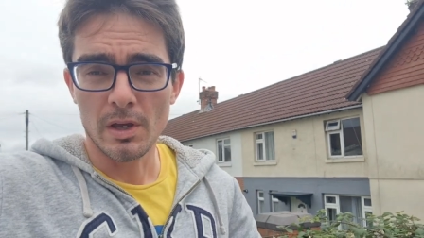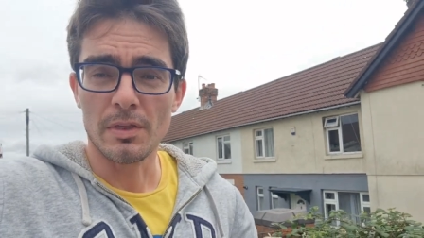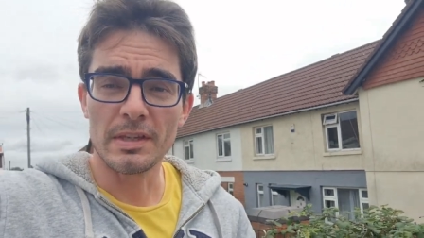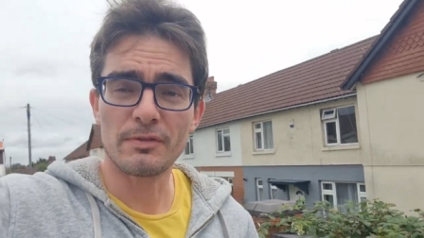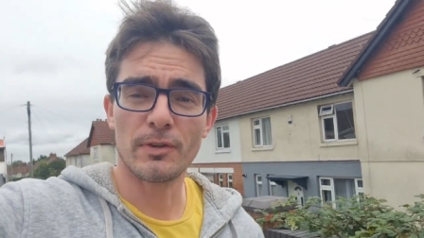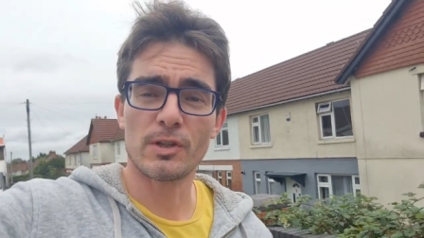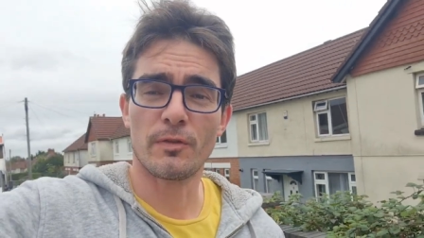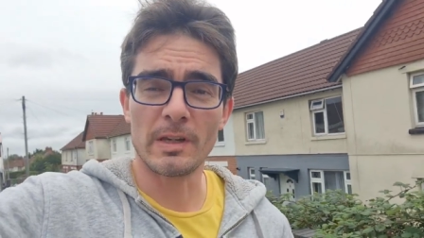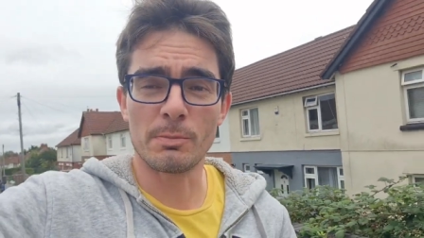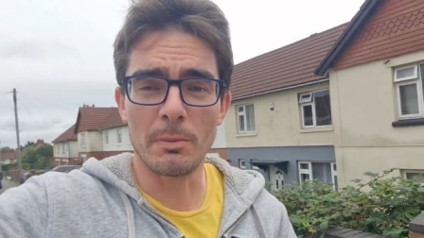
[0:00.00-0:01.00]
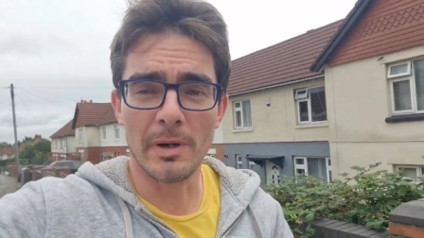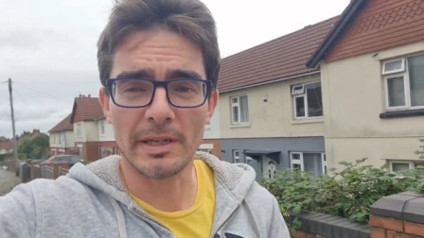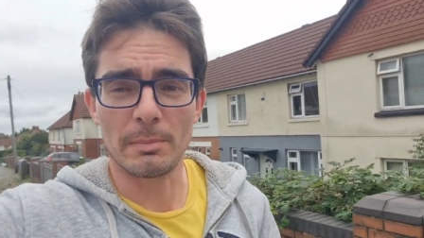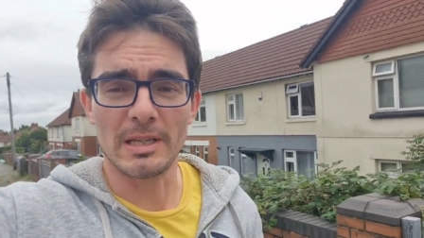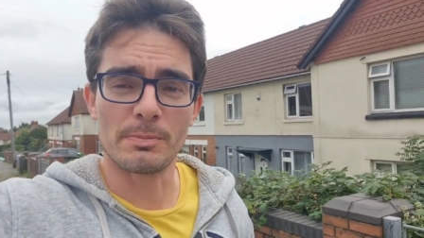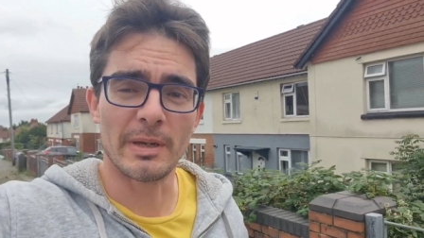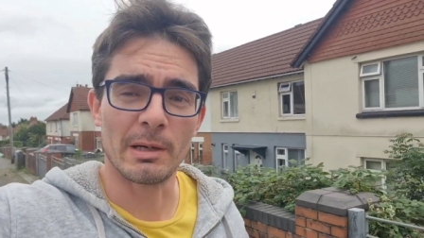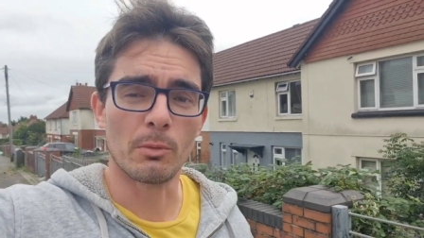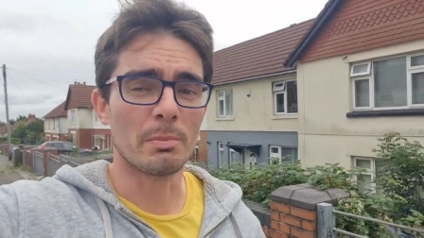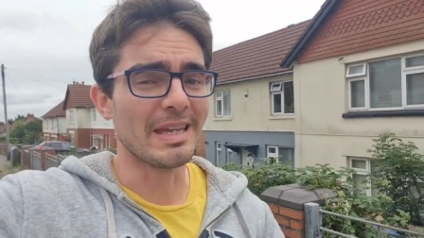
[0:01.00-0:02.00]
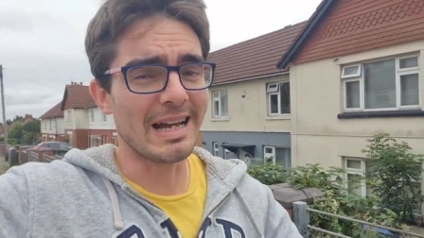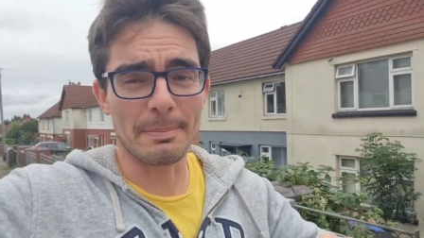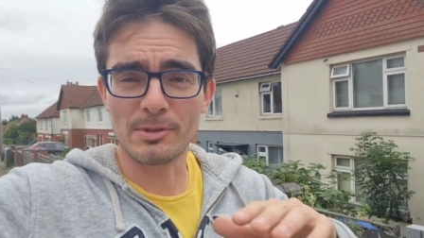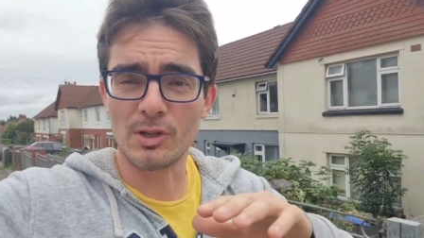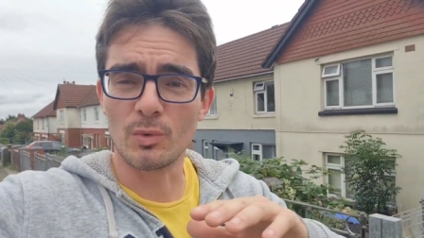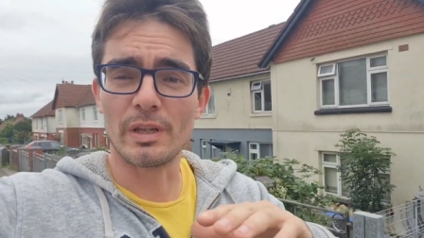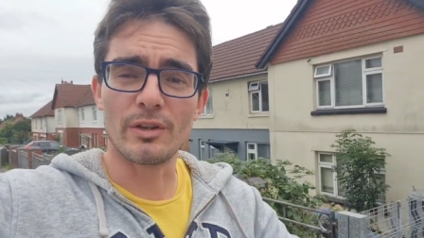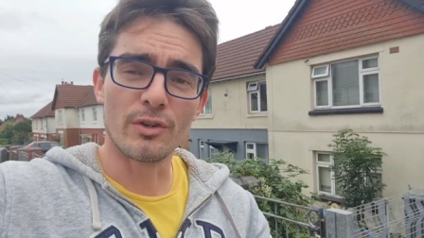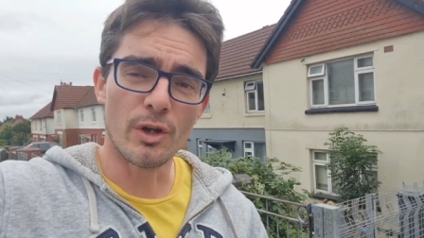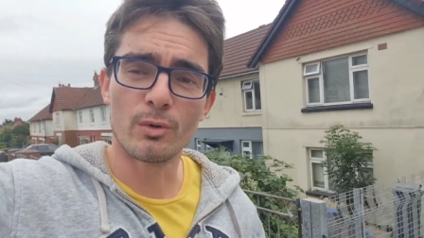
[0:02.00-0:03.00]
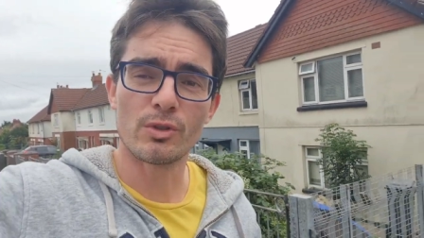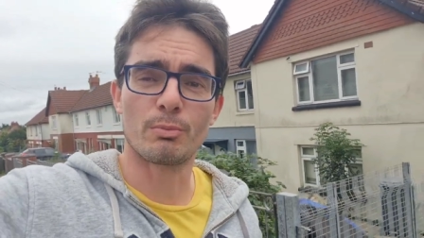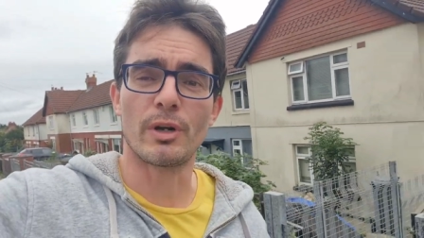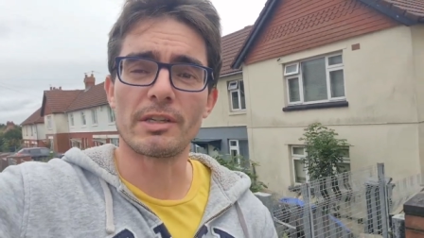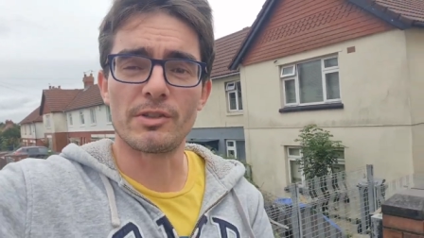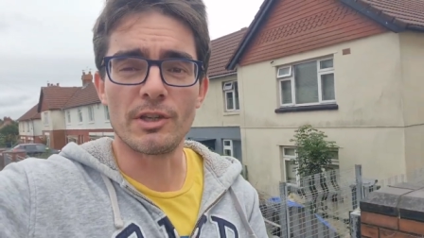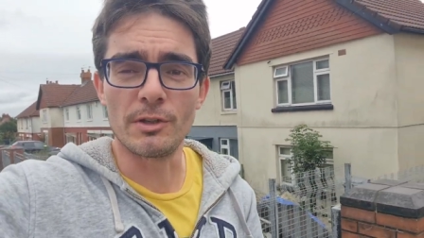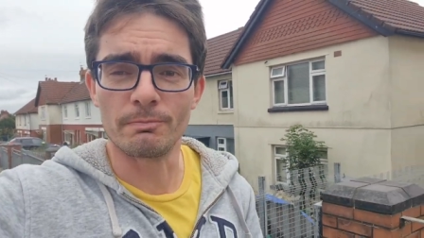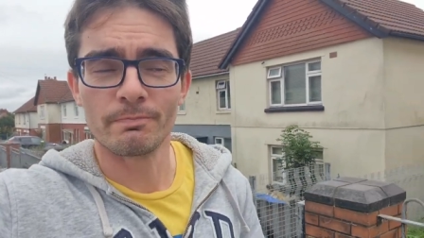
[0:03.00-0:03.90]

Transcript: This first Facebook Marketplace pickup will be absolutely no surprise to you.